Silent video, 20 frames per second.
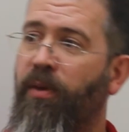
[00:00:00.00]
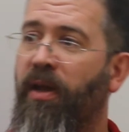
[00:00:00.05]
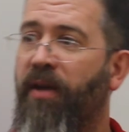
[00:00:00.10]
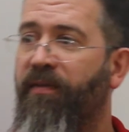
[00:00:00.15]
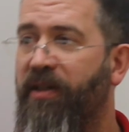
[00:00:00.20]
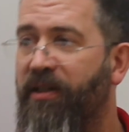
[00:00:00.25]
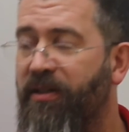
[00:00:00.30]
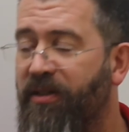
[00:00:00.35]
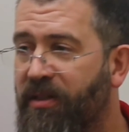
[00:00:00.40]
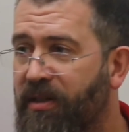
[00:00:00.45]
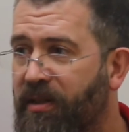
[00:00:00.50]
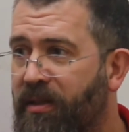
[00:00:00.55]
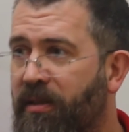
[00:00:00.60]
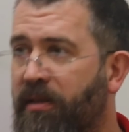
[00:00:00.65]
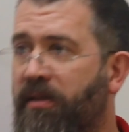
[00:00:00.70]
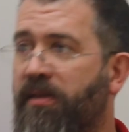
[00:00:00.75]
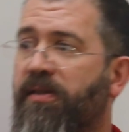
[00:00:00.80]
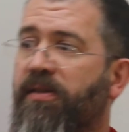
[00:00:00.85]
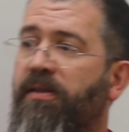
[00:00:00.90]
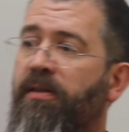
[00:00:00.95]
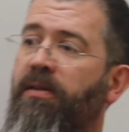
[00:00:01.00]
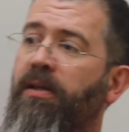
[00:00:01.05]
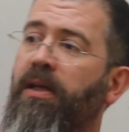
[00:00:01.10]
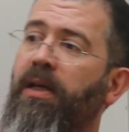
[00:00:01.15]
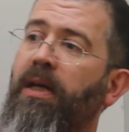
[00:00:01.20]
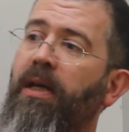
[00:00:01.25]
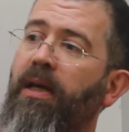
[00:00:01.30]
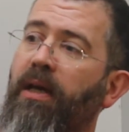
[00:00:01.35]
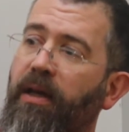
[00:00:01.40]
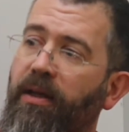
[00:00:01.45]
We have interns and
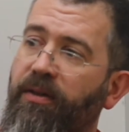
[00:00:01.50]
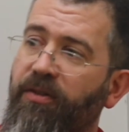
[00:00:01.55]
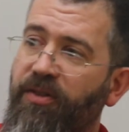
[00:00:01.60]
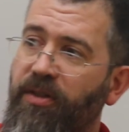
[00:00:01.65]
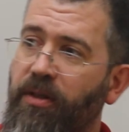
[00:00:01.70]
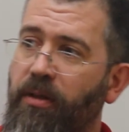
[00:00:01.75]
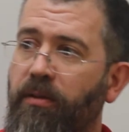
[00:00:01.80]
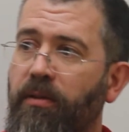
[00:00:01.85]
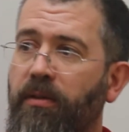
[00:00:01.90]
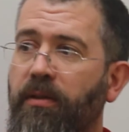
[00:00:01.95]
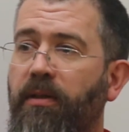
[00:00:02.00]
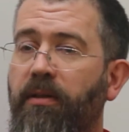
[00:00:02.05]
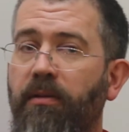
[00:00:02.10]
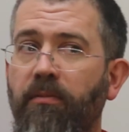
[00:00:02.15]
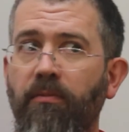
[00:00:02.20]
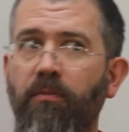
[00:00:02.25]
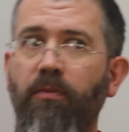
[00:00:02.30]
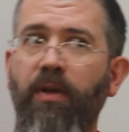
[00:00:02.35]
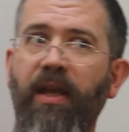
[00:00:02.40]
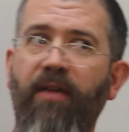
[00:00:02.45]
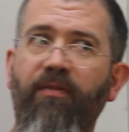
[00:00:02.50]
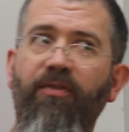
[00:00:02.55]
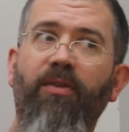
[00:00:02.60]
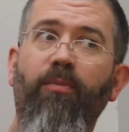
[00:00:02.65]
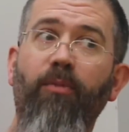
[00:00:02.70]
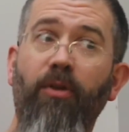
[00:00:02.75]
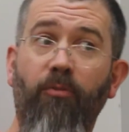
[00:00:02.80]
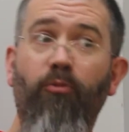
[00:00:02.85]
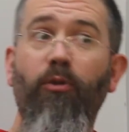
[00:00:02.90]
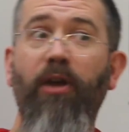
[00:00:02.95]
so on, and we have
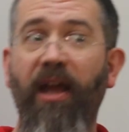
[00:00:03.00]
someone,